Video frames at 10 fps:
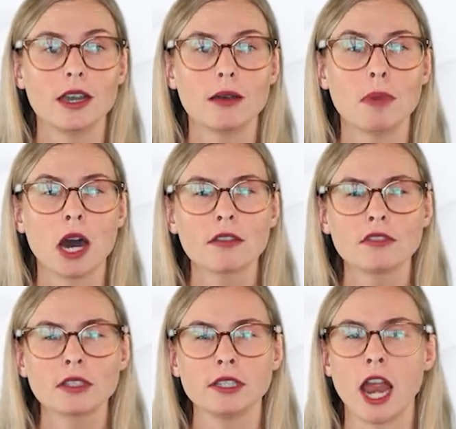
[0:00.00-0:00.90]
Part of
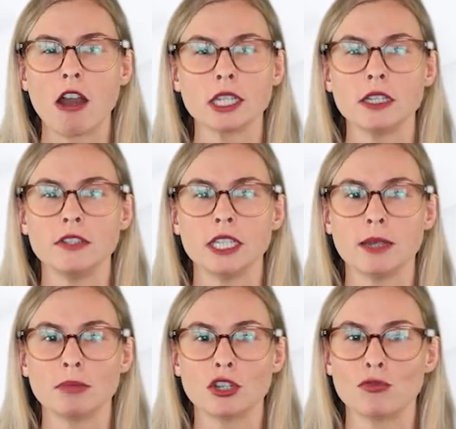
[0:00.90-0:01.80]
this narrative
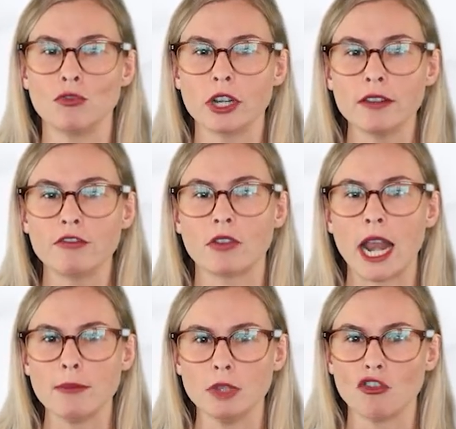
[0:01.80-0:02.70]
attempts to
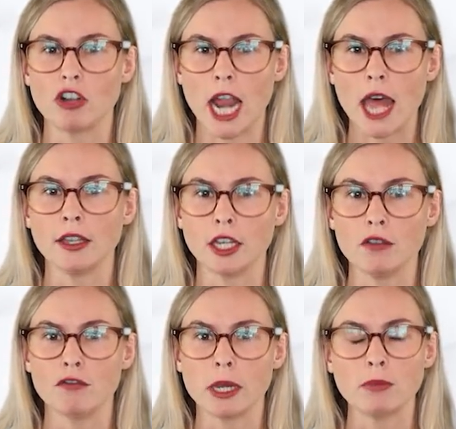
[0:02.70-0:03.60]
reframe the reality
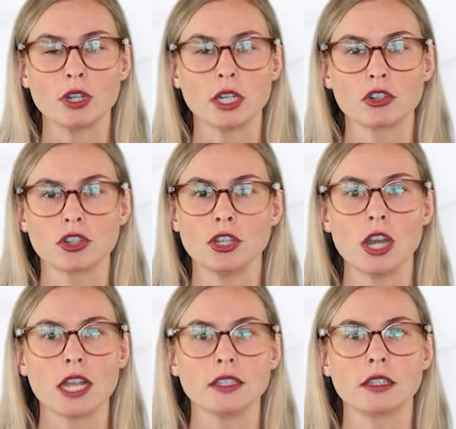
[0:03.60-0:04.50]
of meat
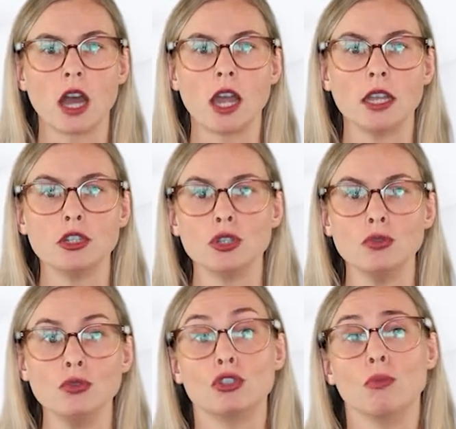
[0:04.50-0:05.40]
production as tied
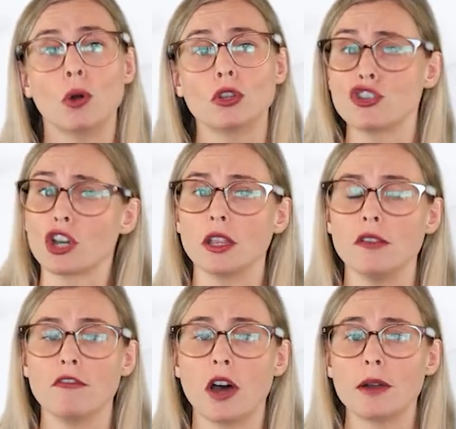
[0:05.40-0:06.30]
to small
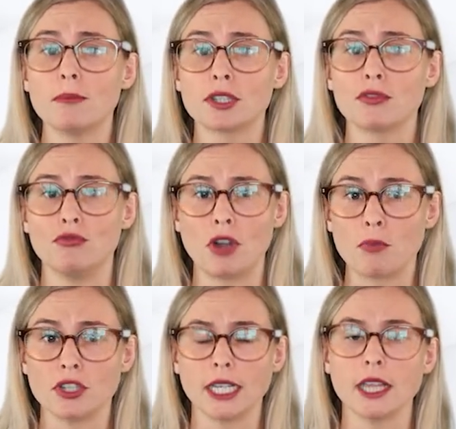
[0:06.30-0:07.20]
Australian farms
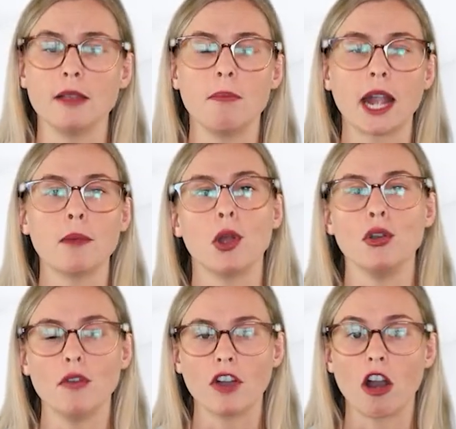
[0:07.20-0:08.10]
representing the
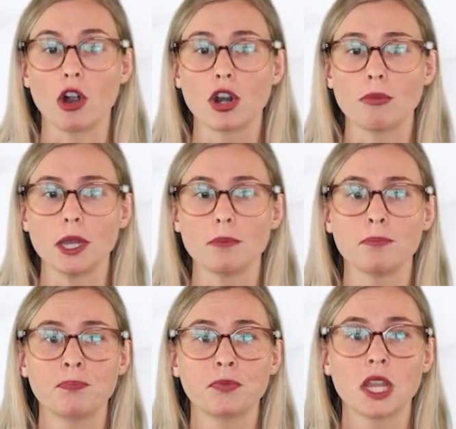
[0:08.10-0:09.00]
backbone of our economy.
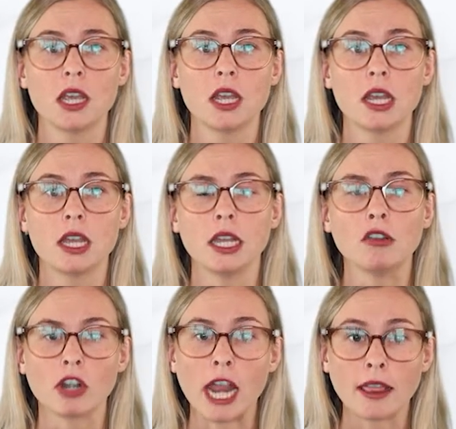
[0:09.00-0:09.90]

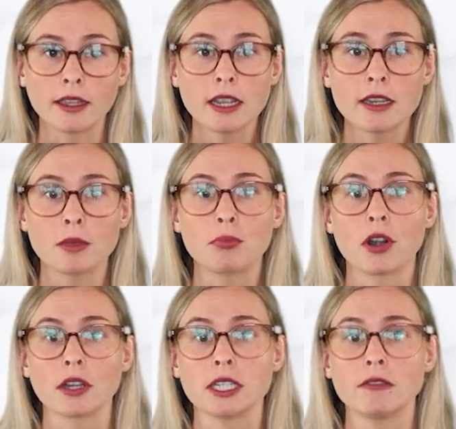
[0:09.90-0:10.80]
In reality, the
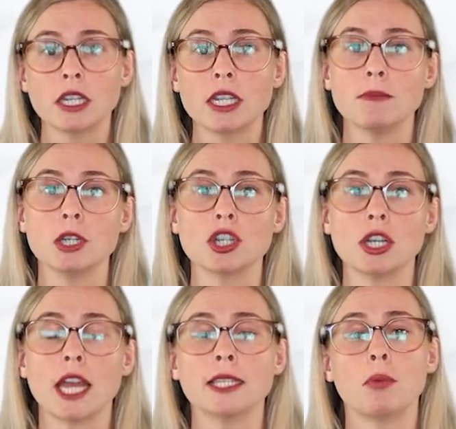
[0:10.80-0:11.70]
Productivity
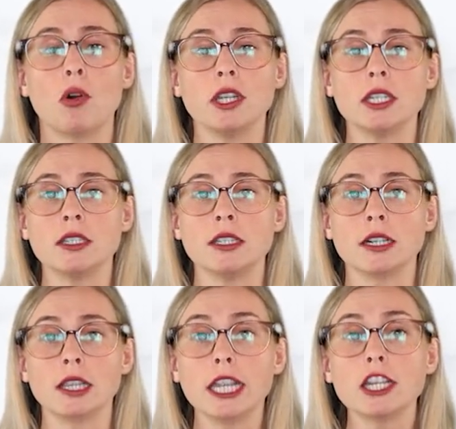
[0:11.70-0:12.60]
Commission has pointed to
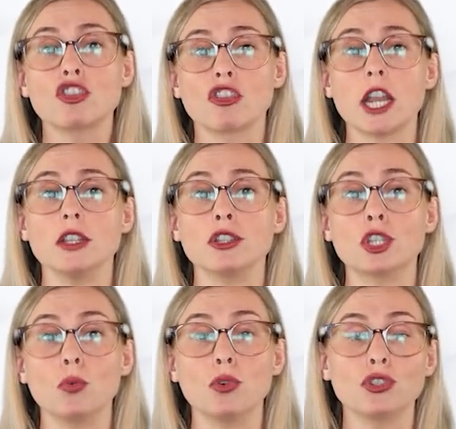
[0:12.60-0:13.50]
clear trends
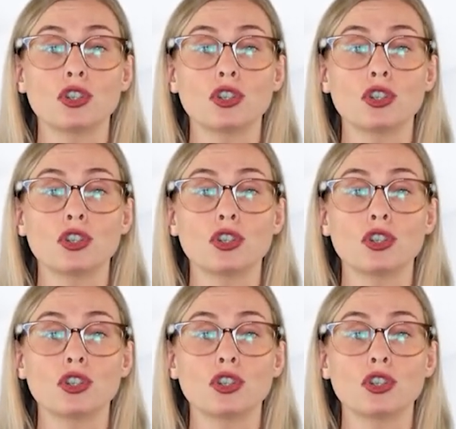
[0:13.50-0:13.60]
towards